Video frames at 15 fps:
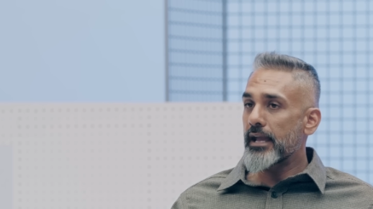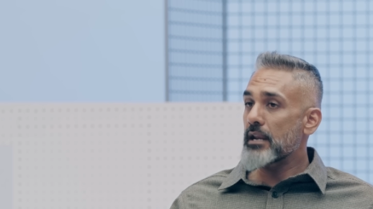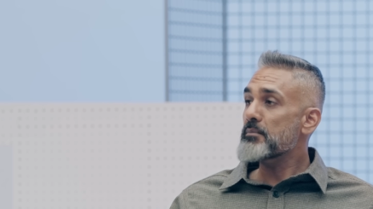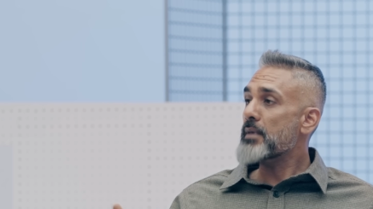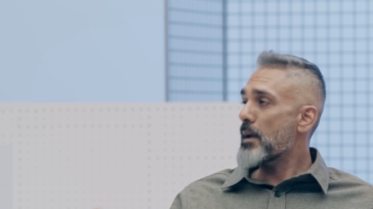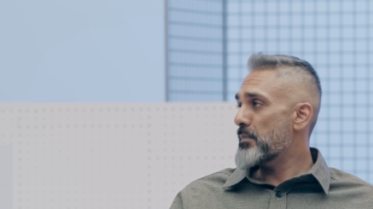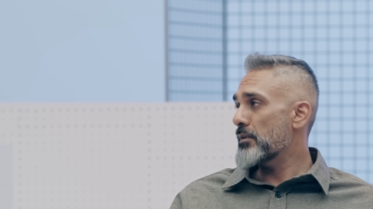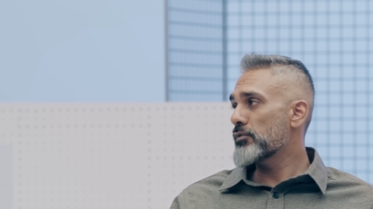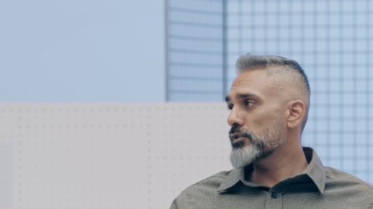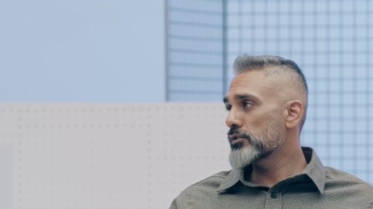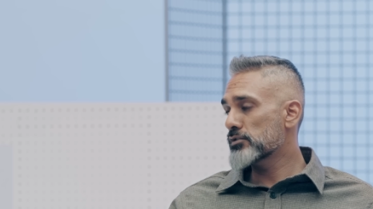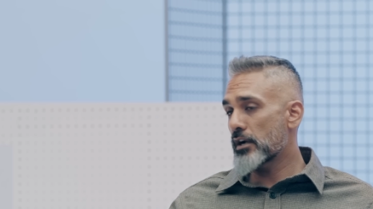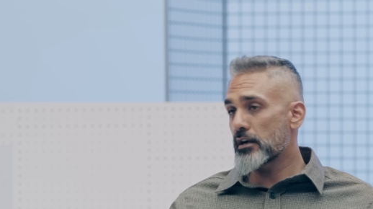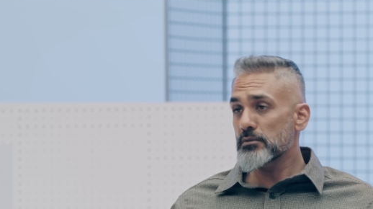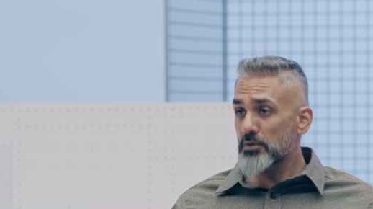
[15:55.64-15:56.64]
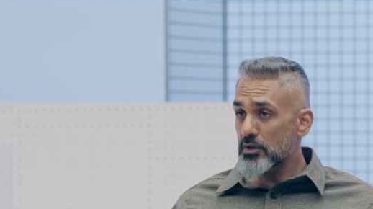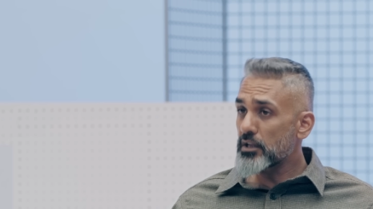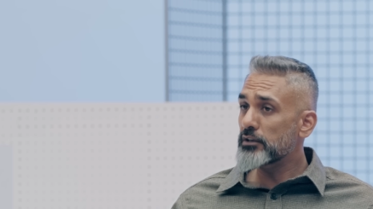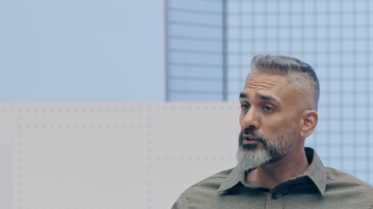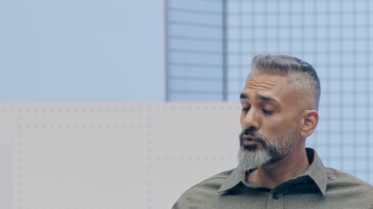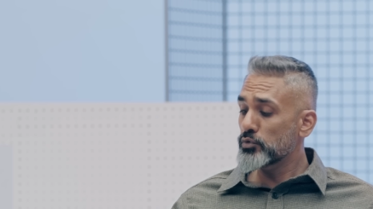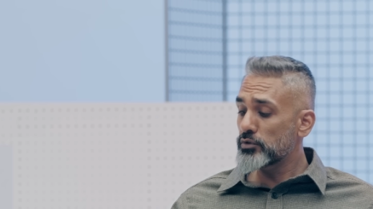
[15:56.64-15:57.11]
And I'm happy for those riders because I
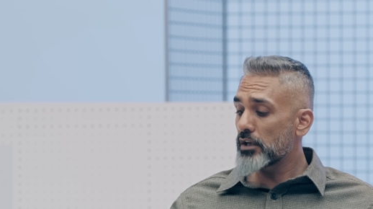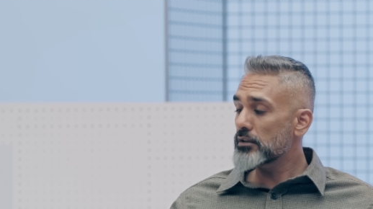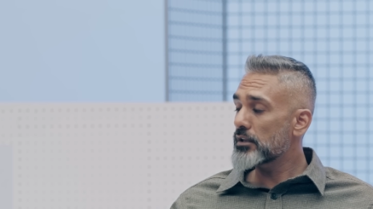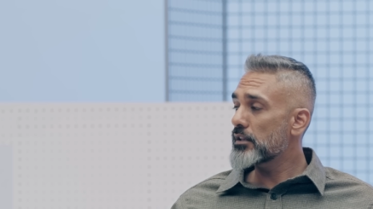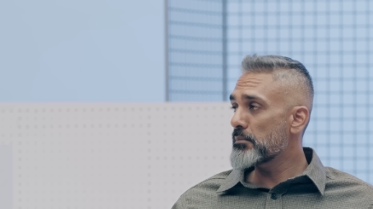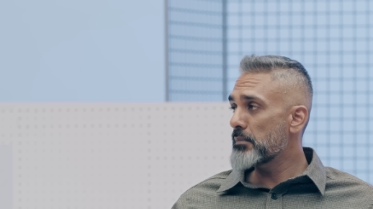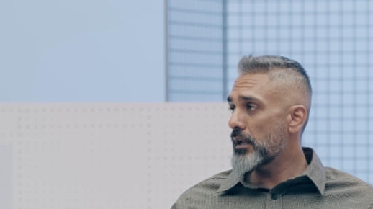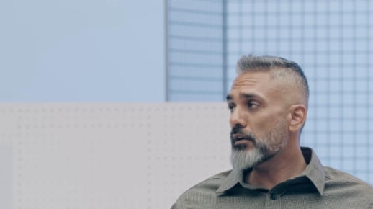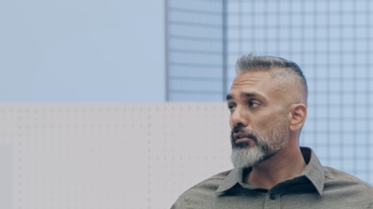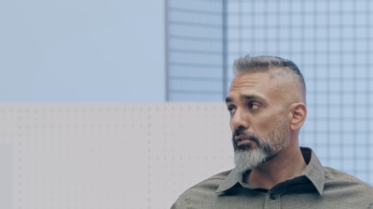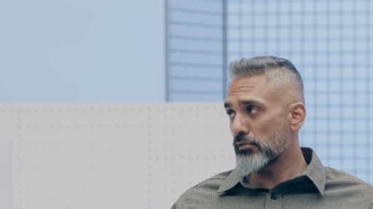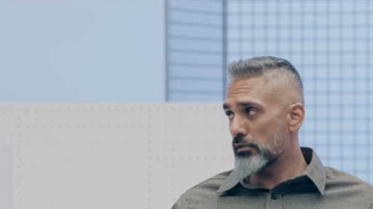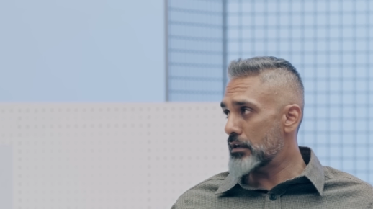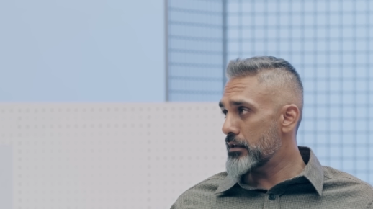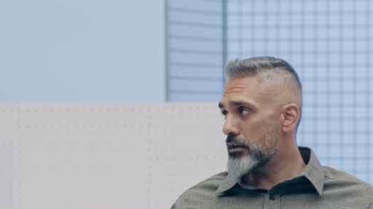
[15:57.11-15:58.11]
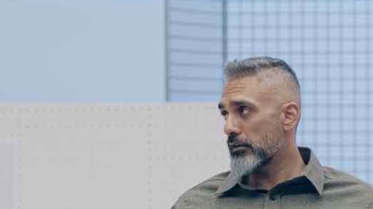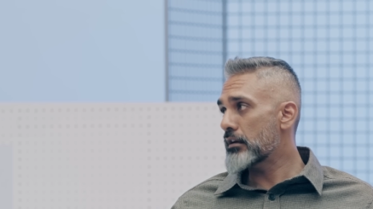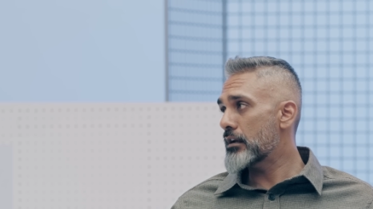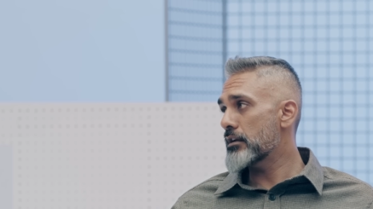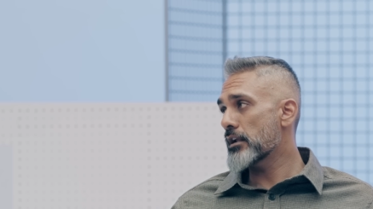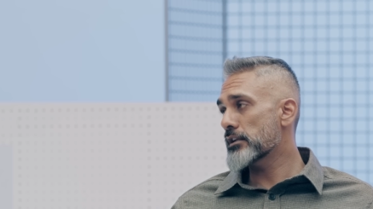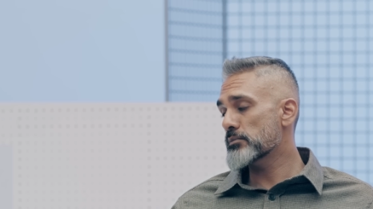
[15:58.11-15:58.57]
do think that they made a really,
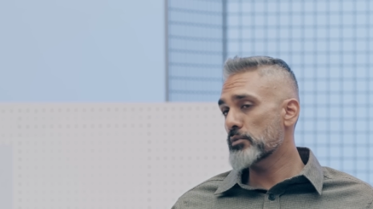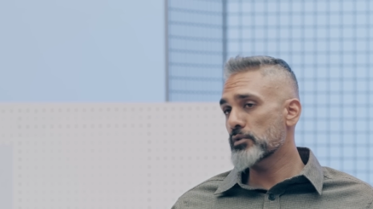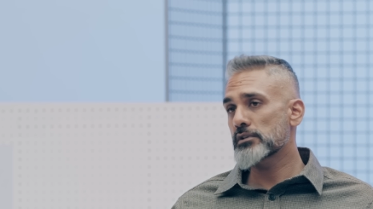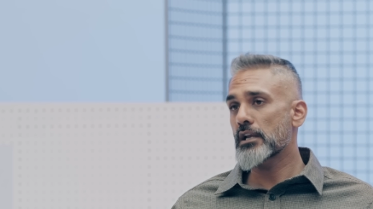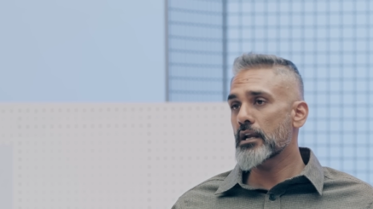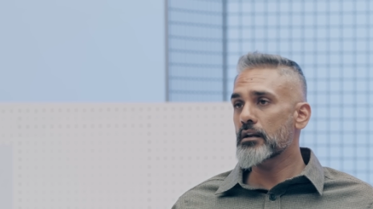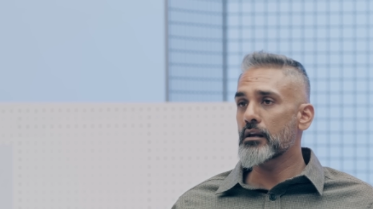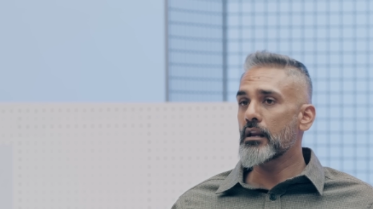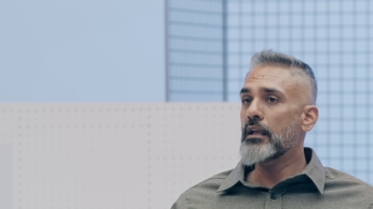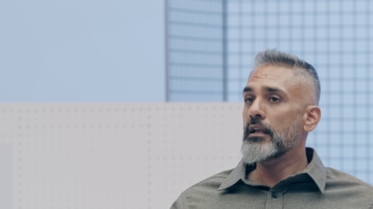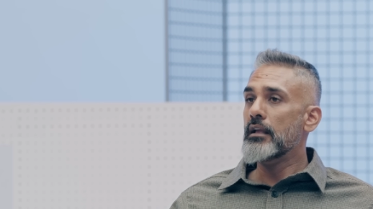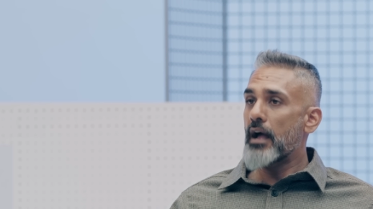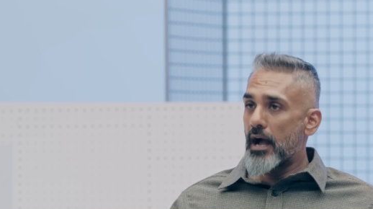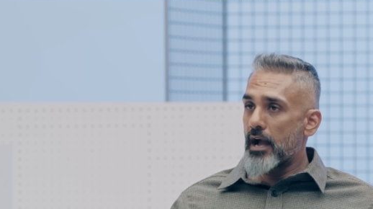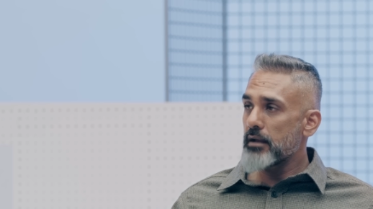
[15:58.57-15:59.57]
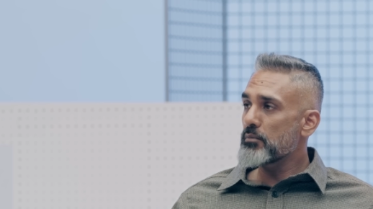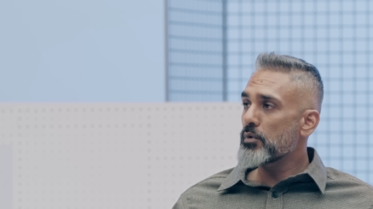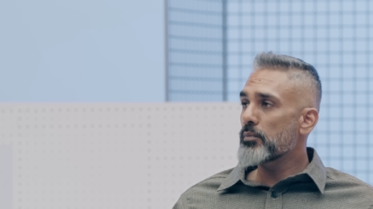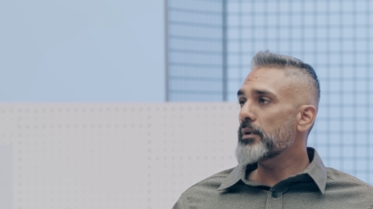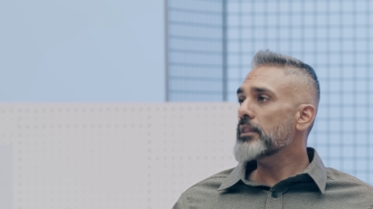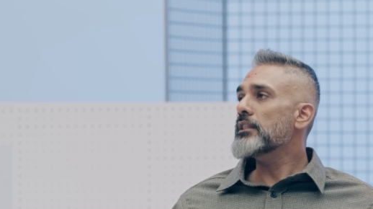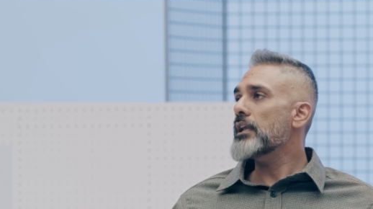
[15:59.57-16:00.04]
really nice motorcycle. I'm
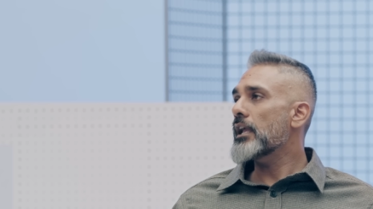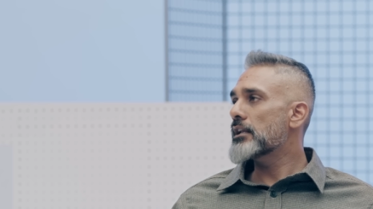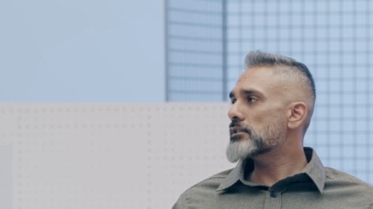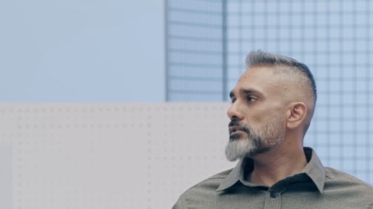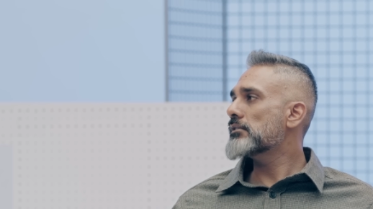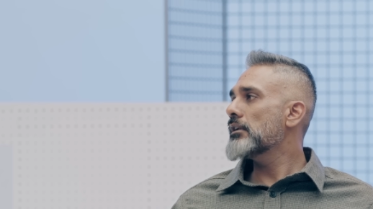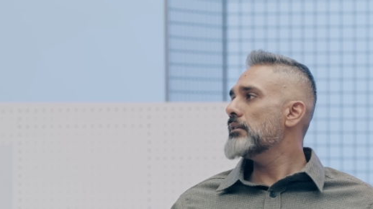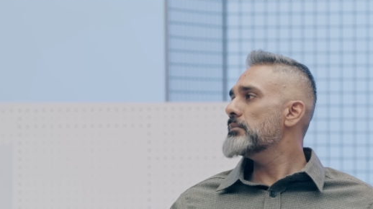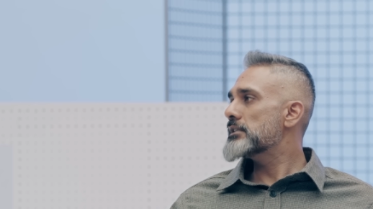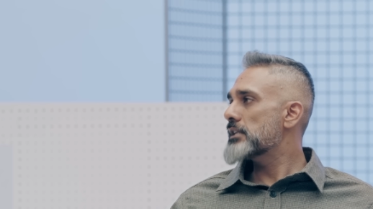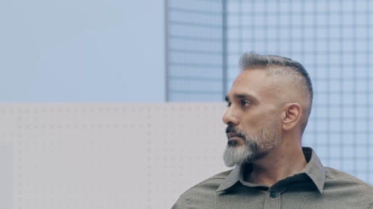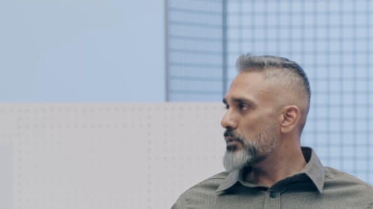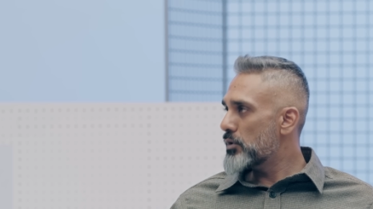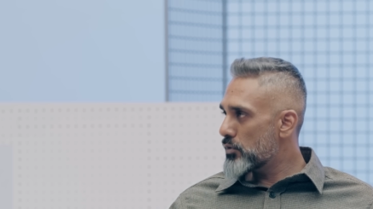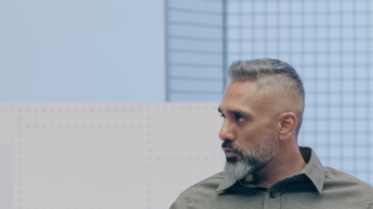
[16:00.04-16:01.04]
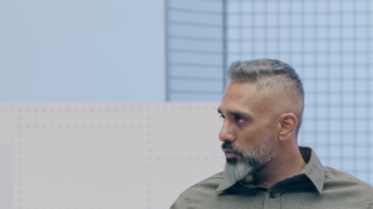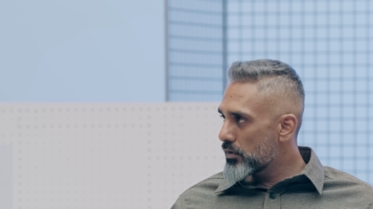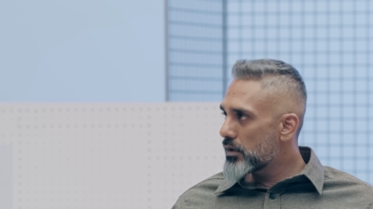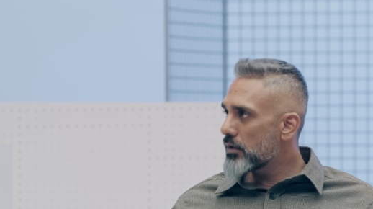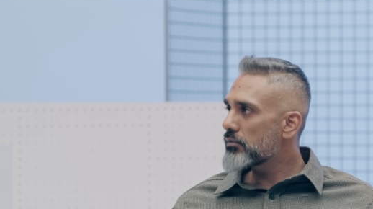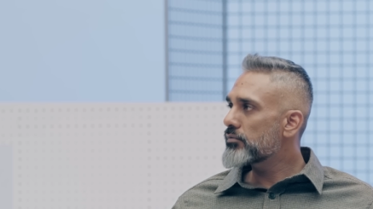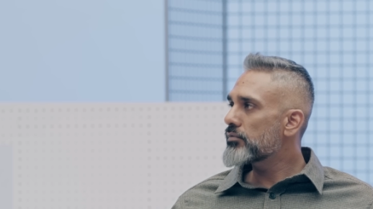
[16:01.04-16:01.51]
hoping the Xtreme is able to
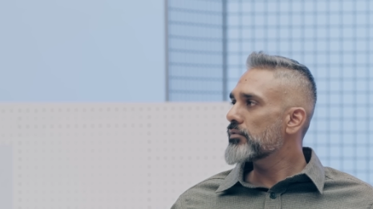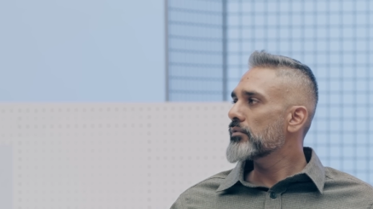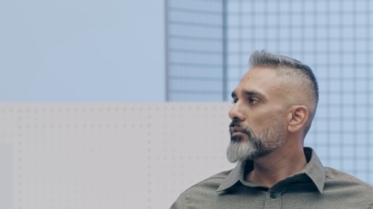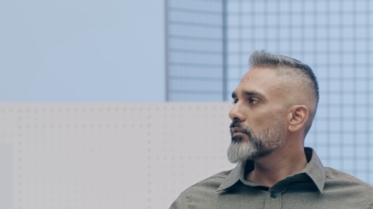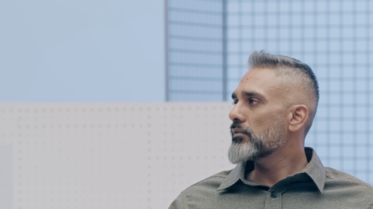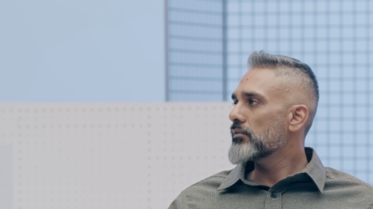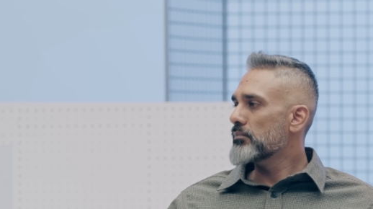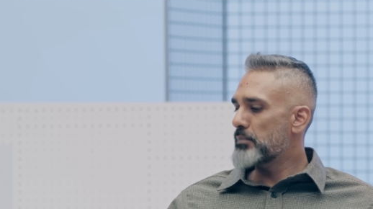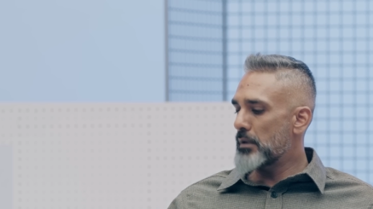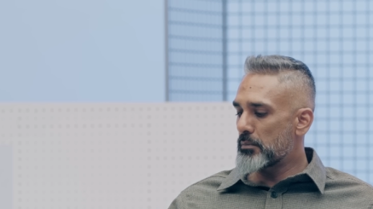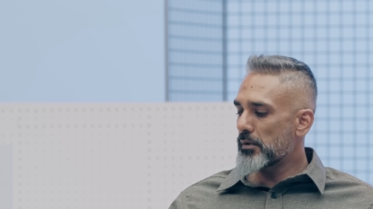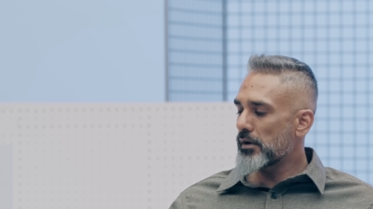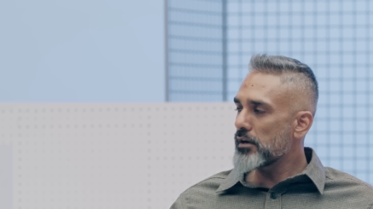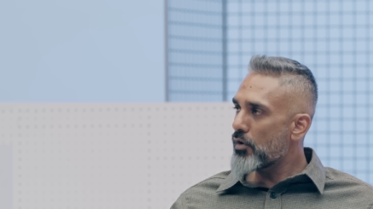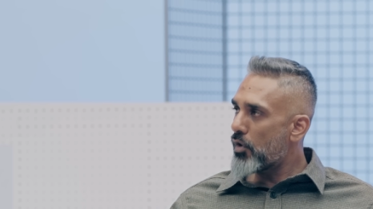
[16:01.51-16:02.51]
give people an